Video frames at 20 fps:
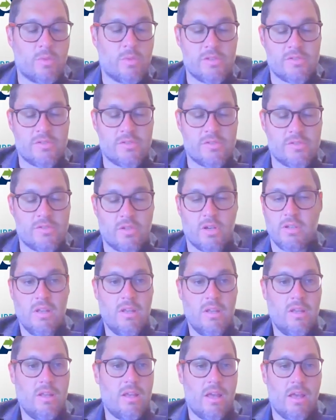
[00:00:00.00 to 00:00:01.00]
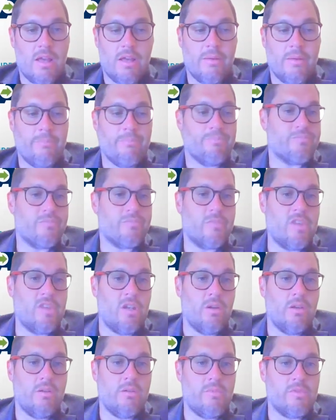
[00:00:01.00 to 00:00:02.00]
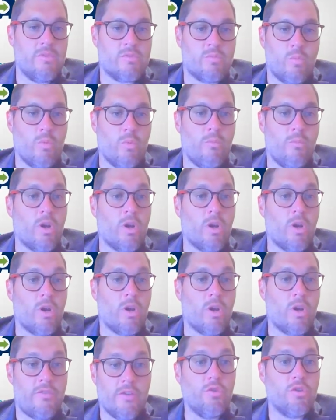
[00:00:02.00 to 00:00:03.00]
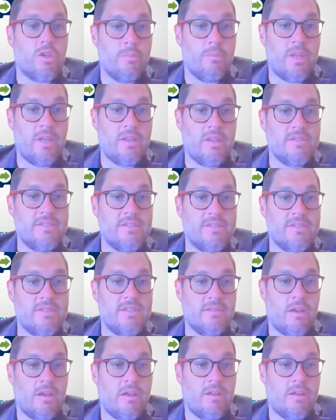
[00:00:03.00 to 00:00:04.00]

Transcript: when I started, it was one of the very few committees,